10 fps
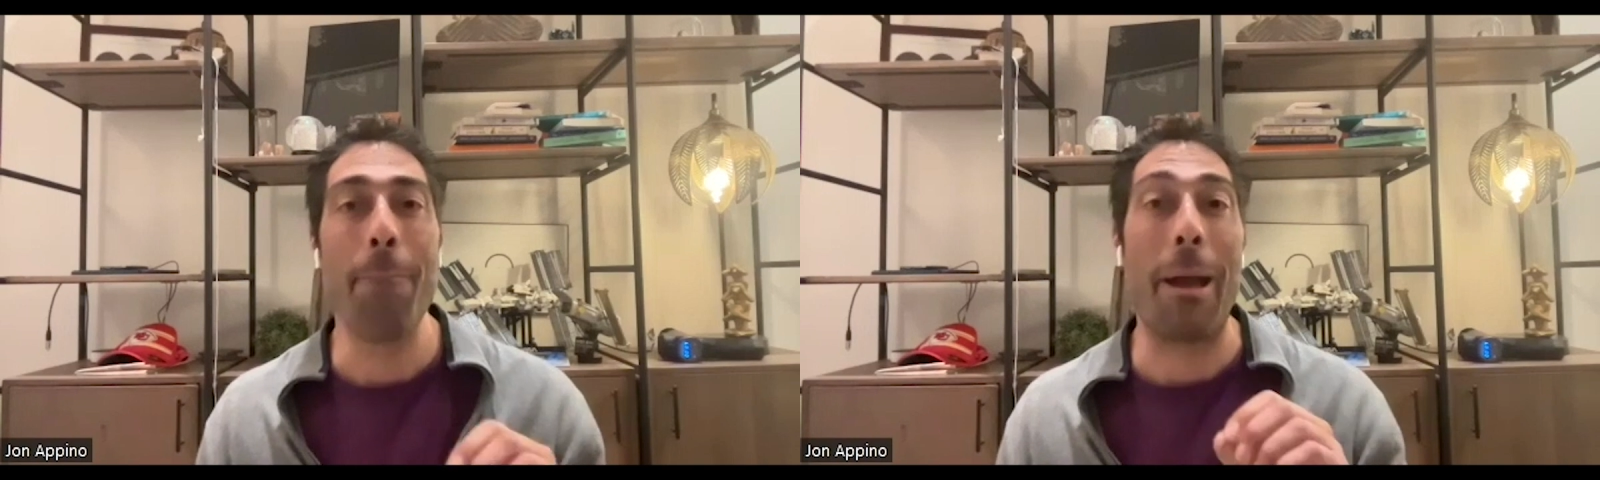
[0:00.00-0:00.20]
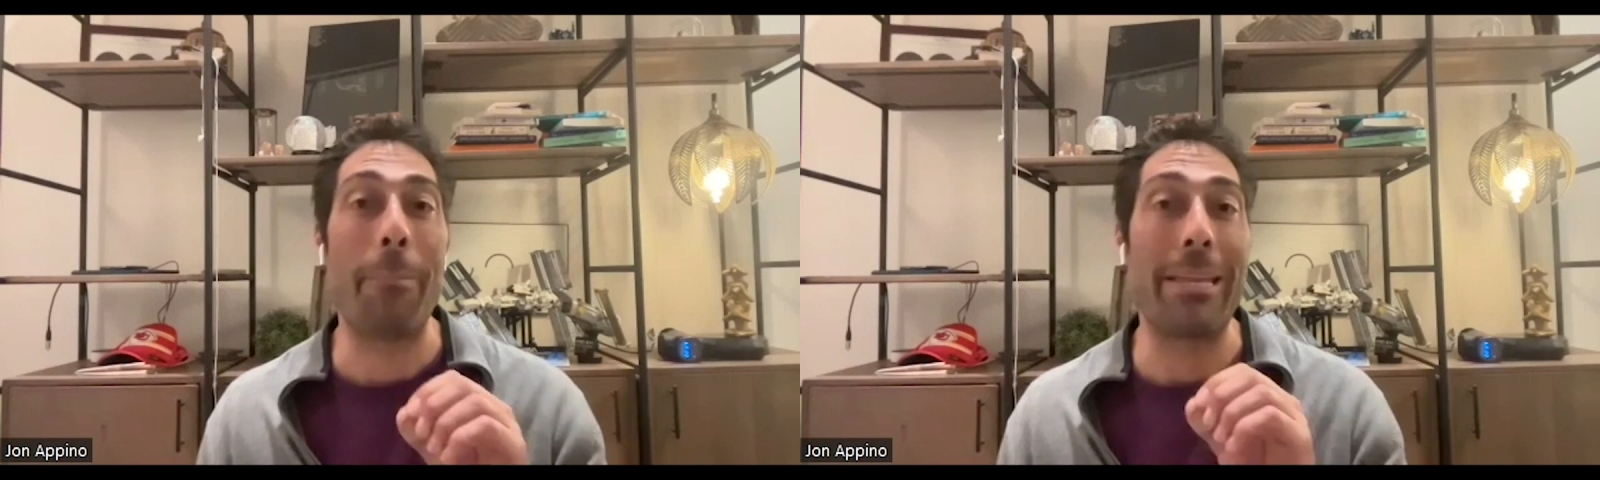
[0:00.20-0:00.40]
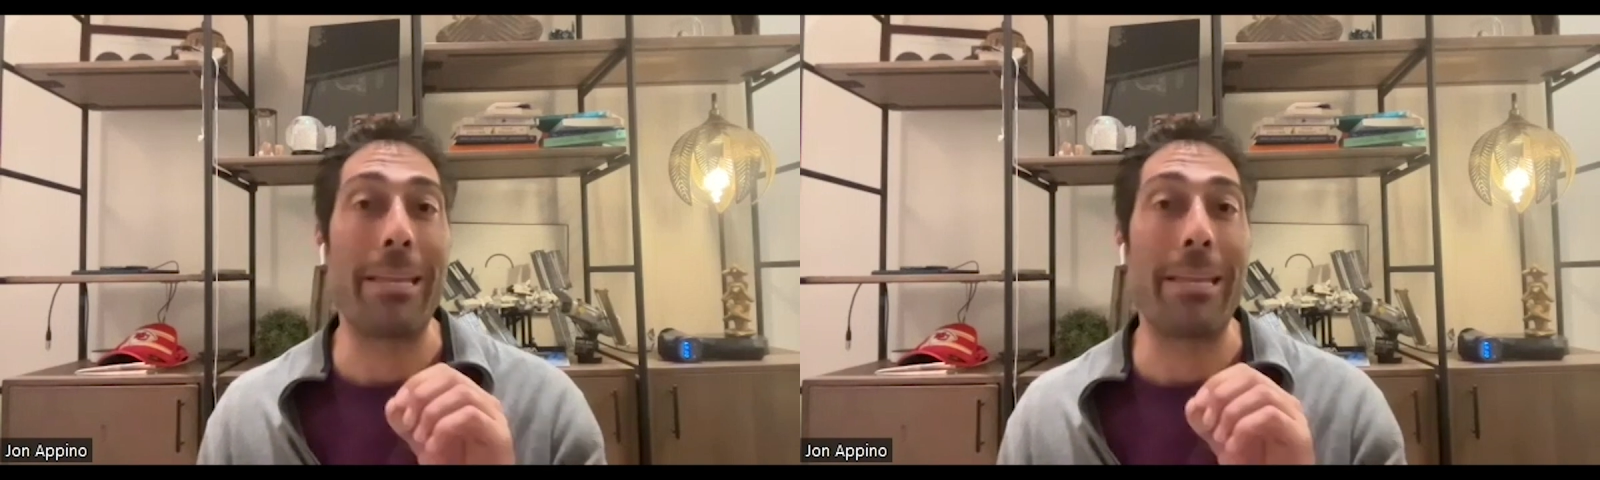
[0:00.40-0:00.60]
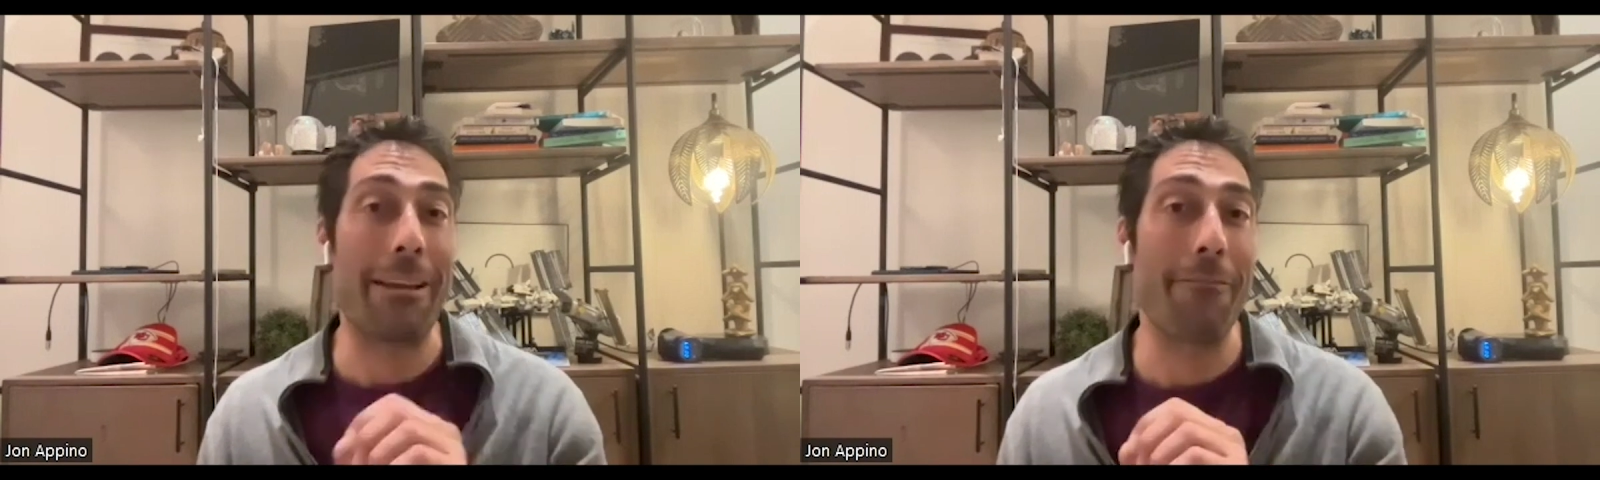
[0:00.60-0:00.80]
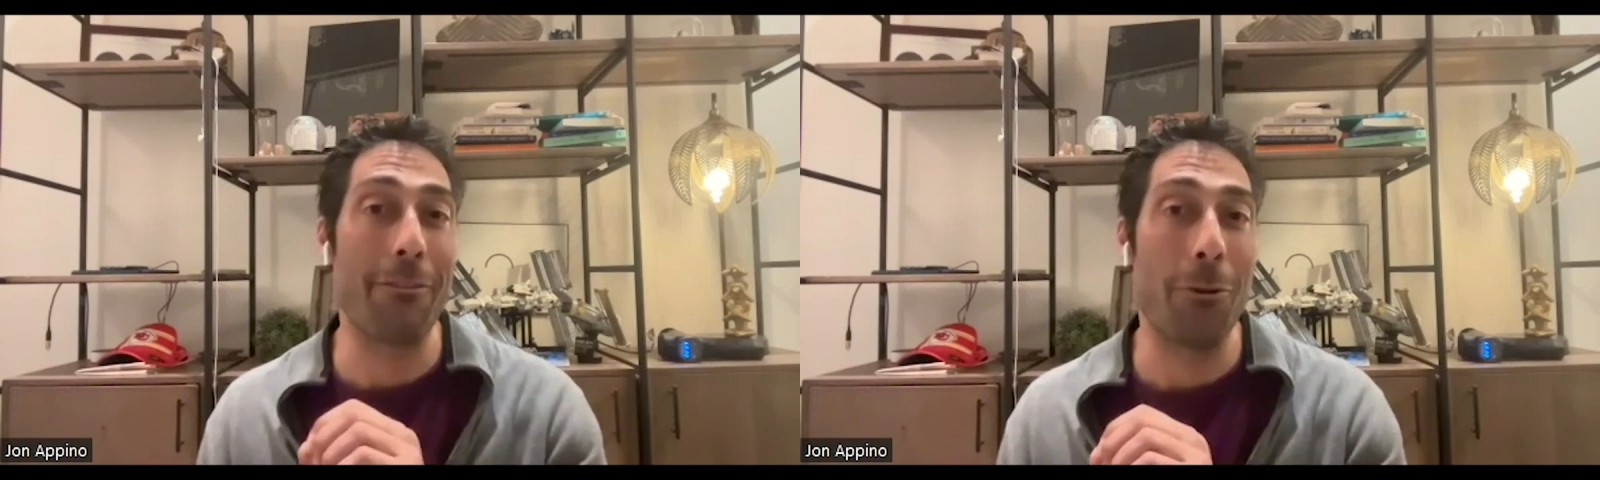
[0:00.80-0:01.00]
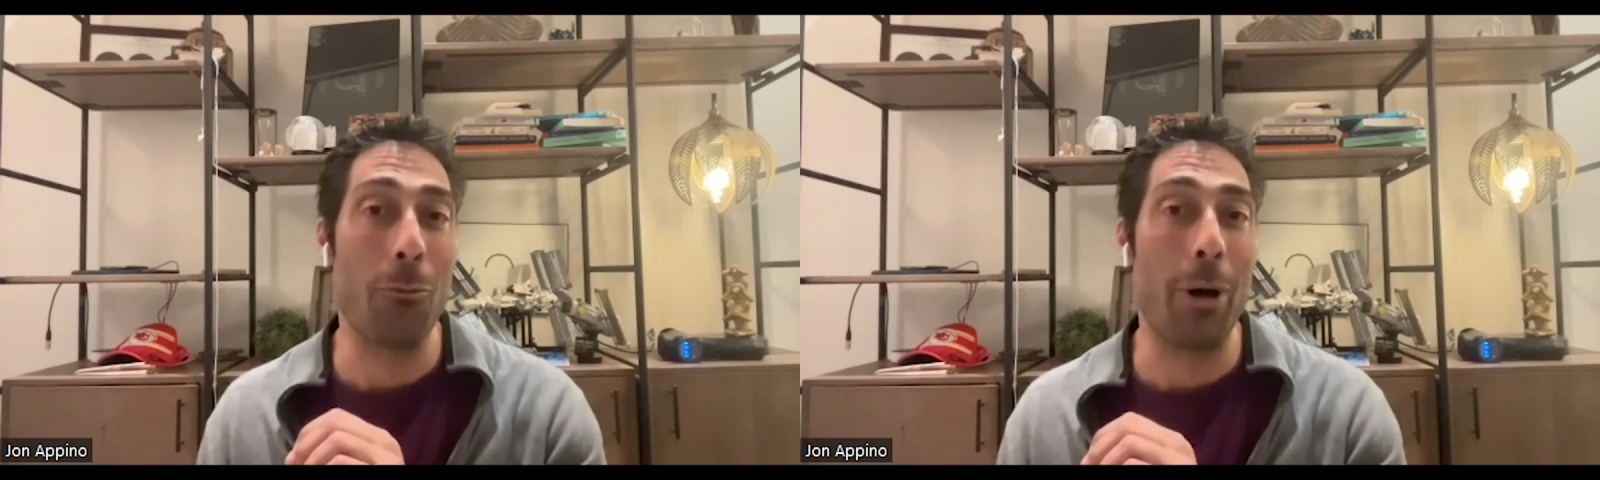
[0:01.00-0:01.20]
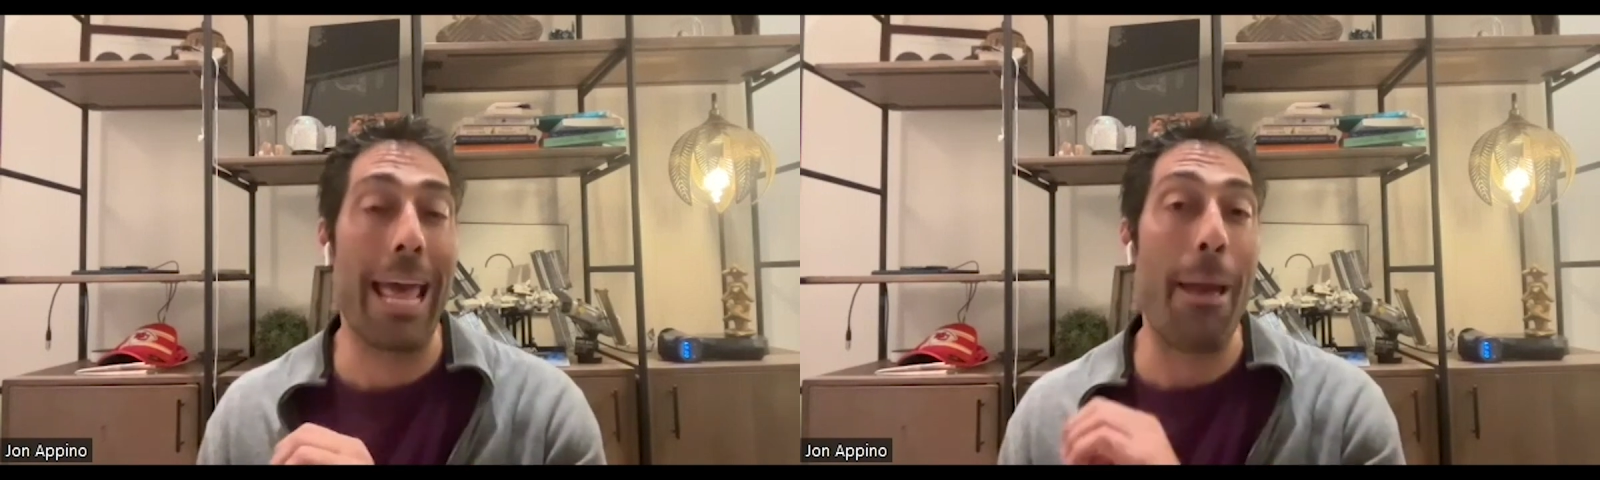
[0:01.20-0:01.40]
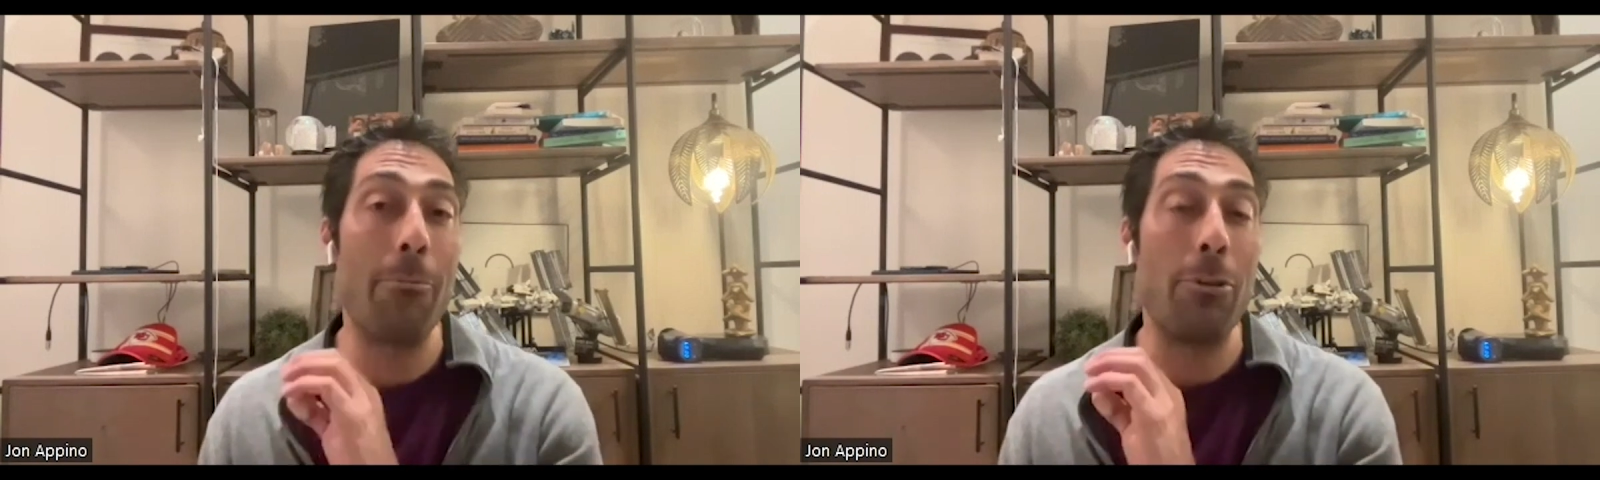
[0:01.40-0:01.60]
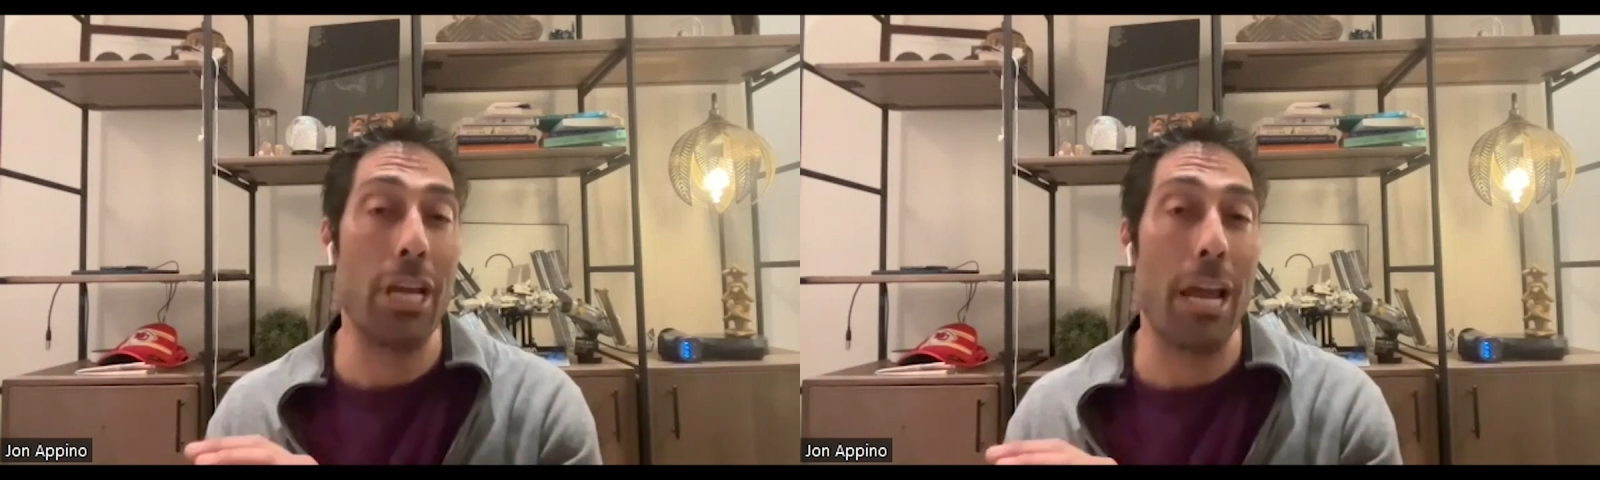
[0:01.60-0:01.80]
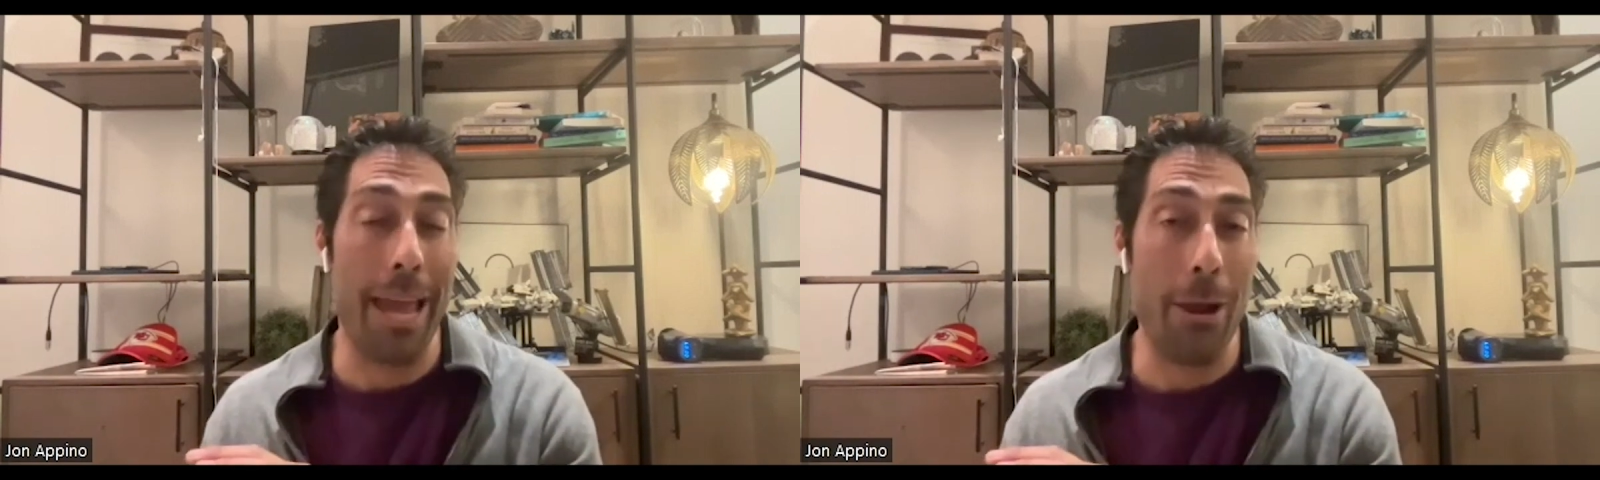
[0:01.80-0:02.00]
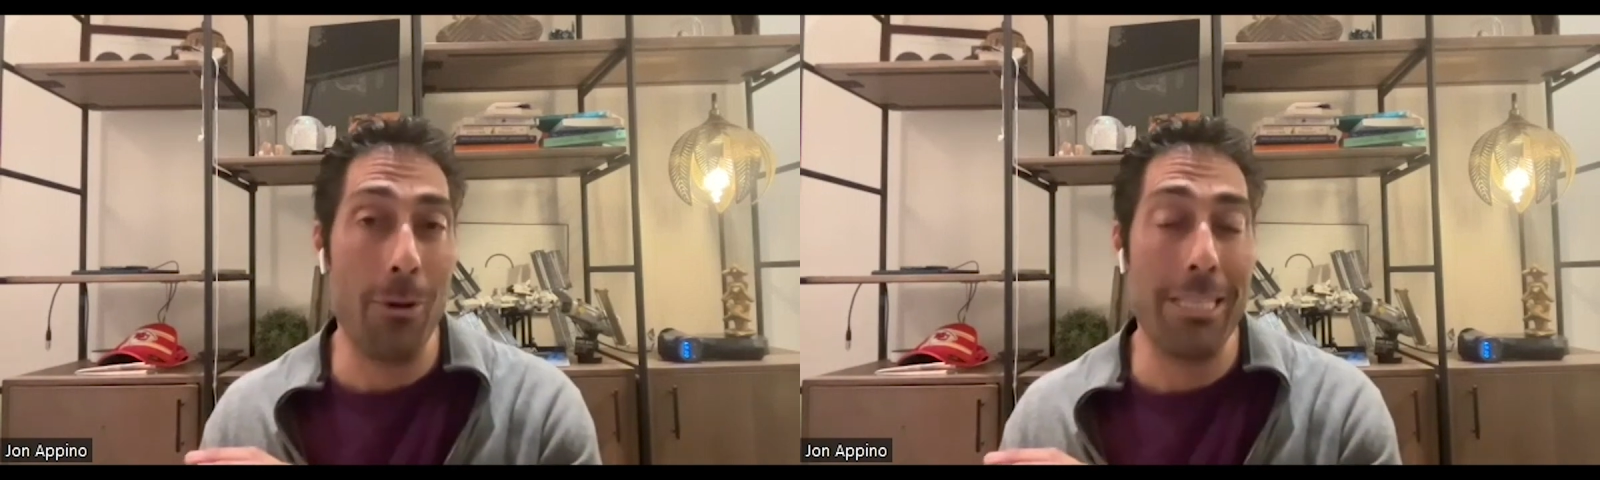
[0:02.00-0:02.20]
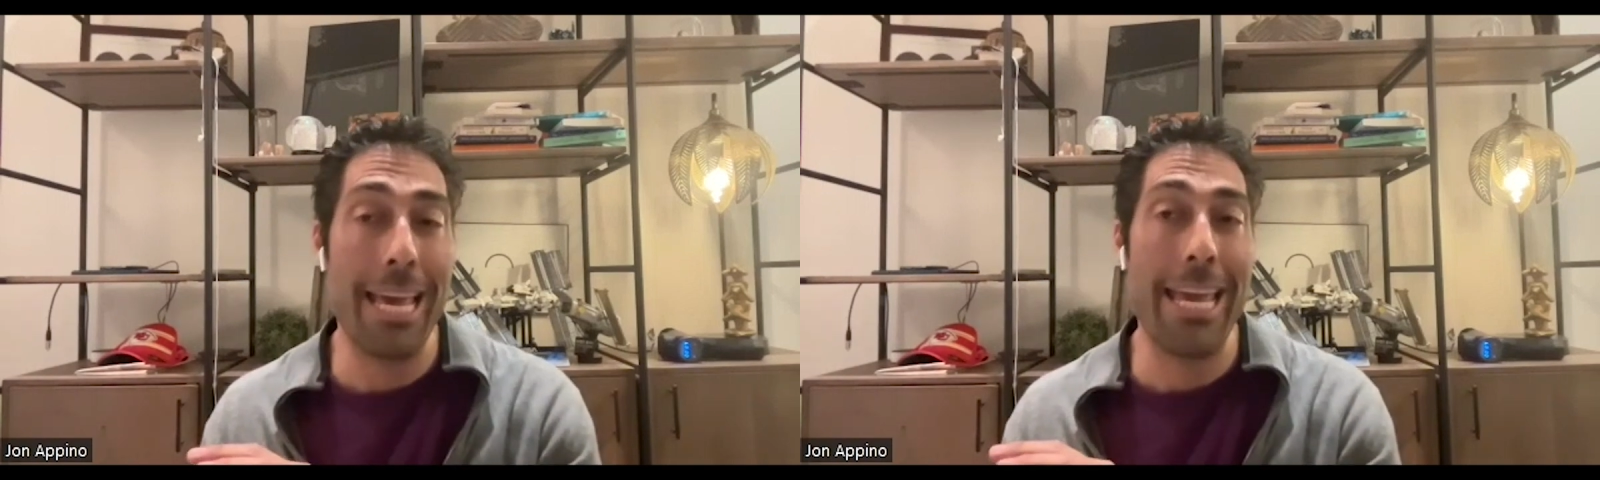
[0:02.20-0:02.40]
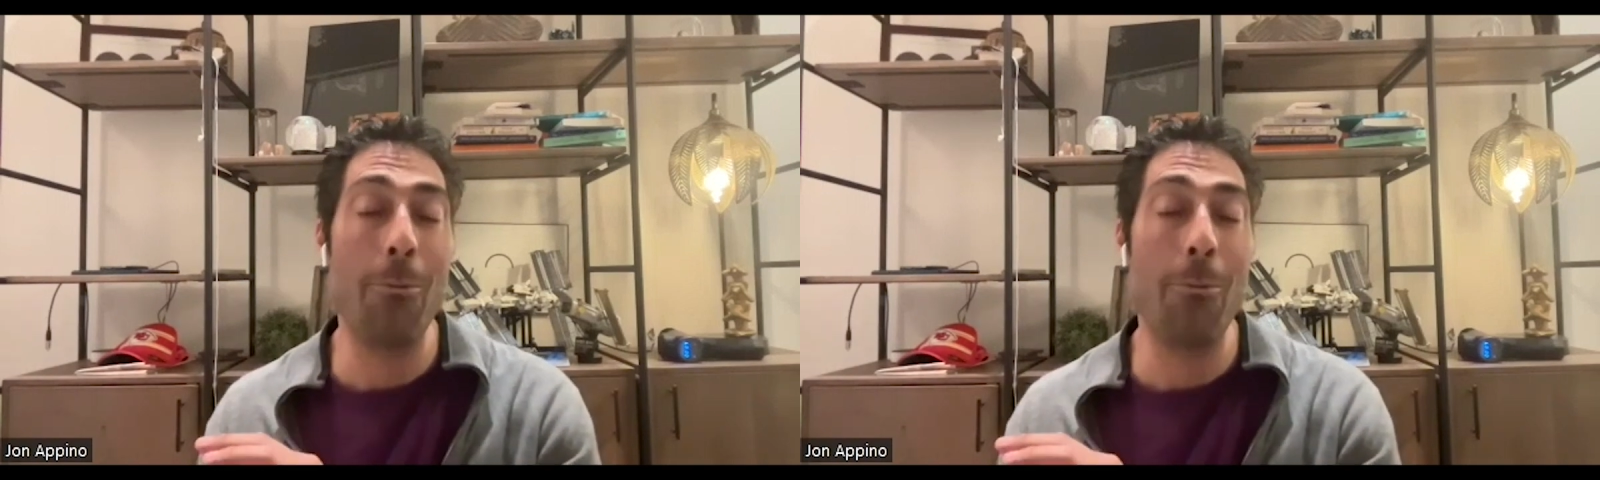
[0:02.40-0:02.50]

might be different than what MGMA would say,